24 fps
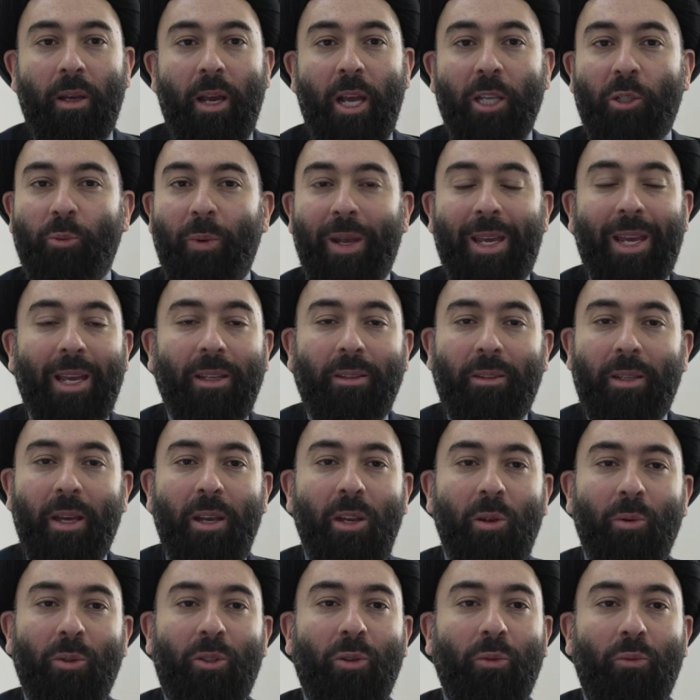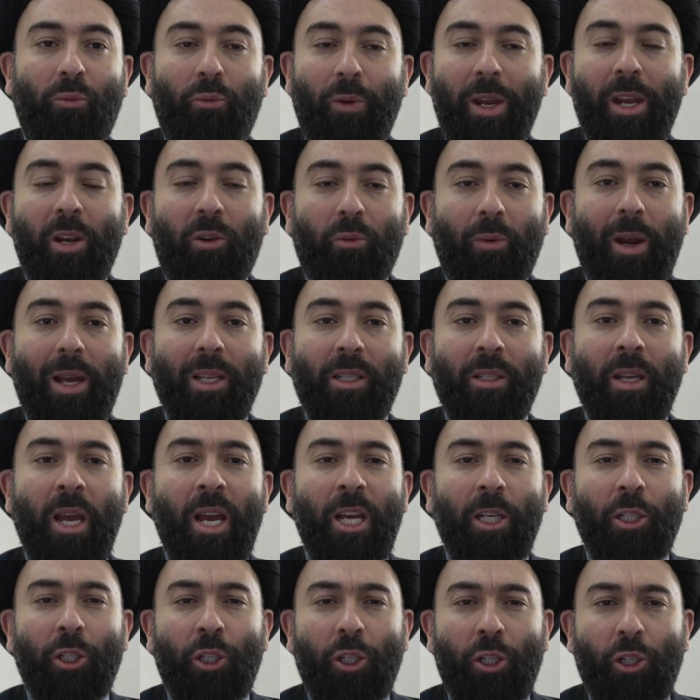as we continue to regress
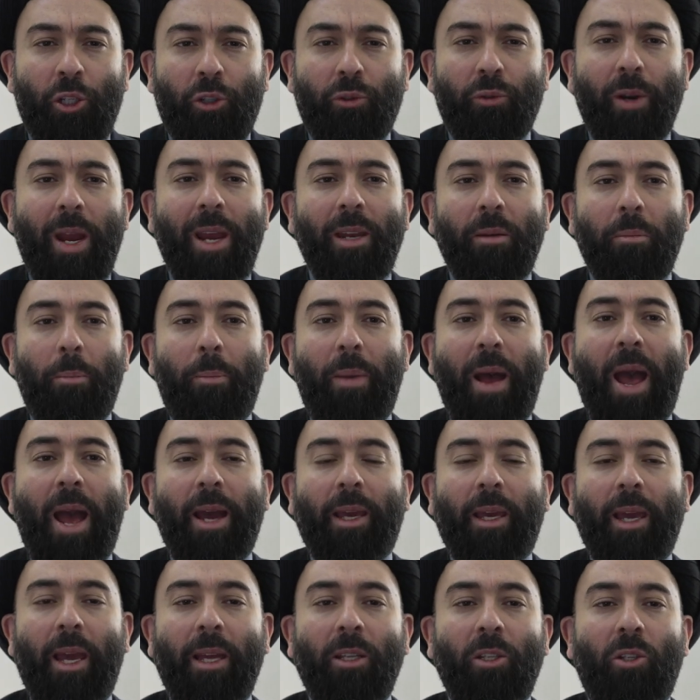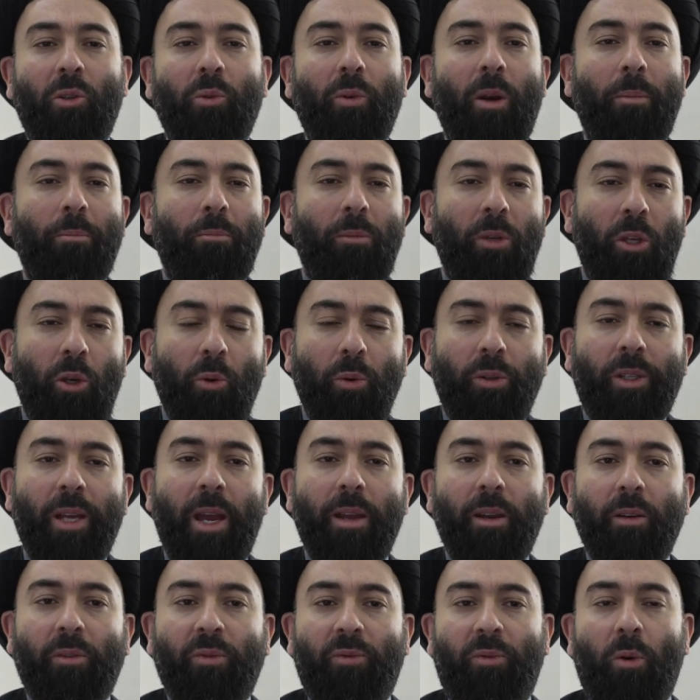straight back into a
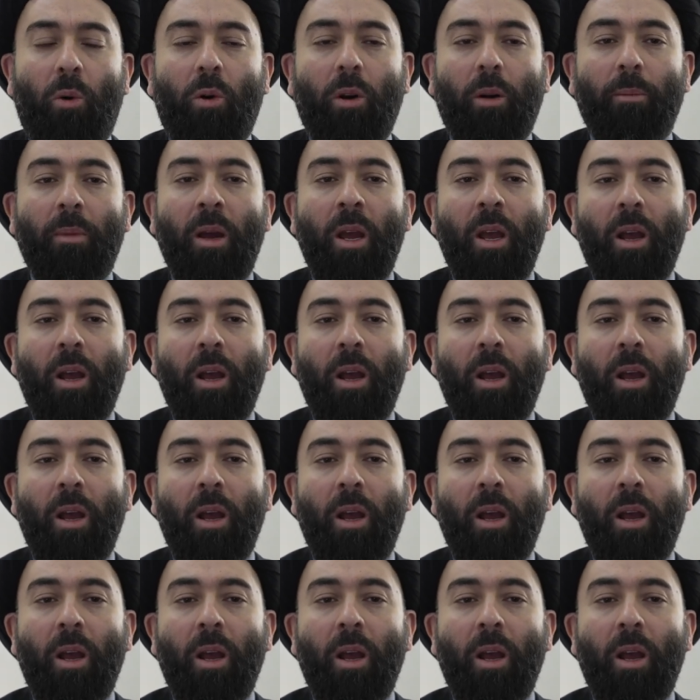mutated form